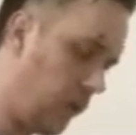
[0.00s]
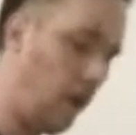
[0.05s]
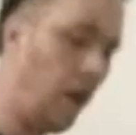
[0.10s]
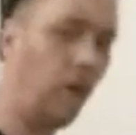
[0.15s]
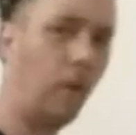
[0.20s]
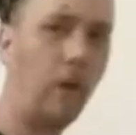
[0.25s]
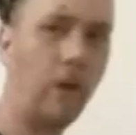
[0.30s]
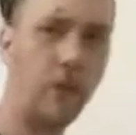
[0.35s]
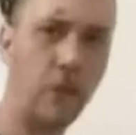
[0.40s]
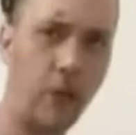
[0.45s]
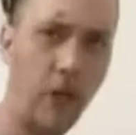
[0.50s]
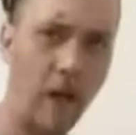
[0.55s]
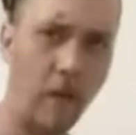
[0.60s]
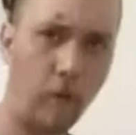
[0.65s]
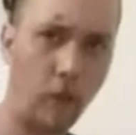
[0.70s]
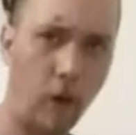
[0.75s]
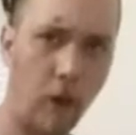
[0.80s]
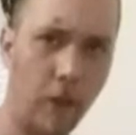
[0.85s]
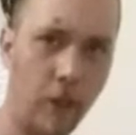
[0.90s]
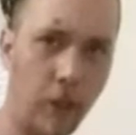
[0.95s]
Otherwise you'd
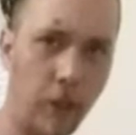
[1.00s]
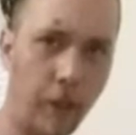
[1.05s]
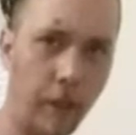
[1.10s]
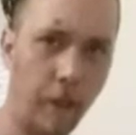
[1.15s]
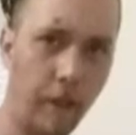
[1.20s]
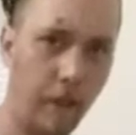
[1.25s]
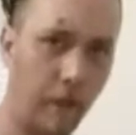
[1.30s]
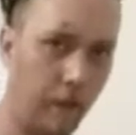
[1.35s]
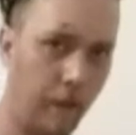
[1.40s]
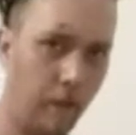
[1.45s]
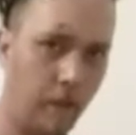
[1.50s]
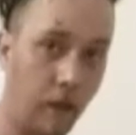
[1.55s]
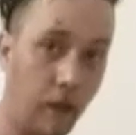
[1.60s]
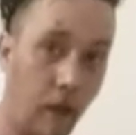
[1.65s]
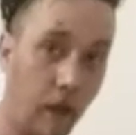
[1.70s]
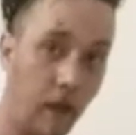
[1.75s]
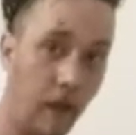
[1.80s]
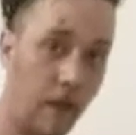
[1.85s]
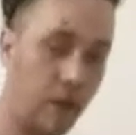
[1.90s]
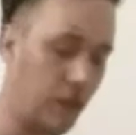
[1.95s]
have raw chicken, and
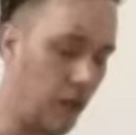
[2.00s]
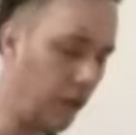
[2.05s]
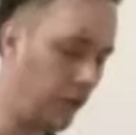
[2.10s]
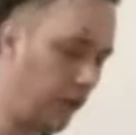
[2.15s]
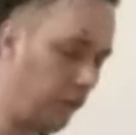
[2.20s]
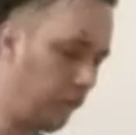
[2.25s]
that's not